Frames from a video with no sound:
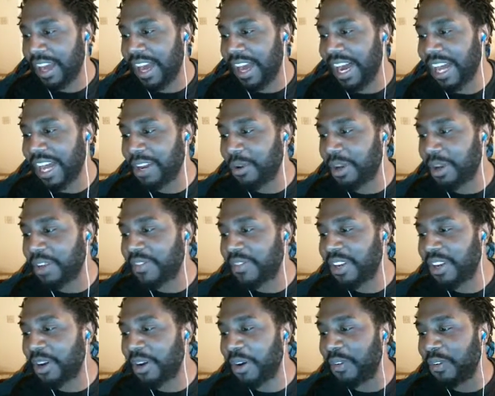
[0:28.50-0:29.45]
I don't
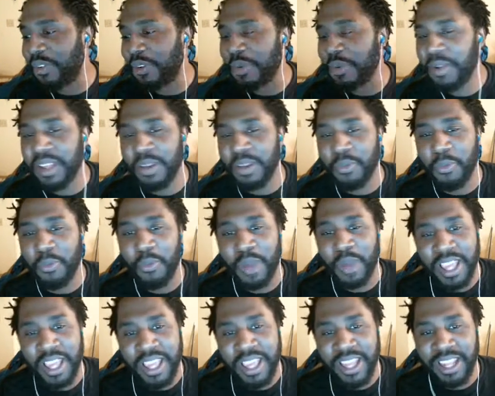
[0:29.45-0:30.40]
even know if you can
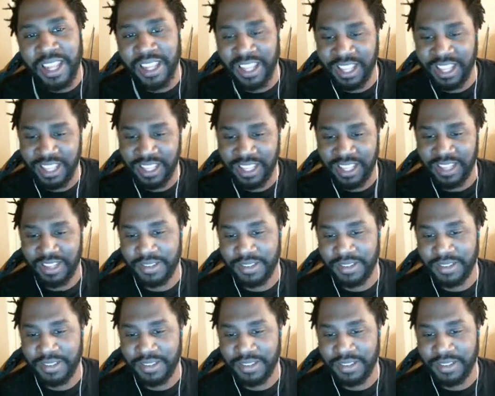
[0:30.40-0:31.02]
weaken this.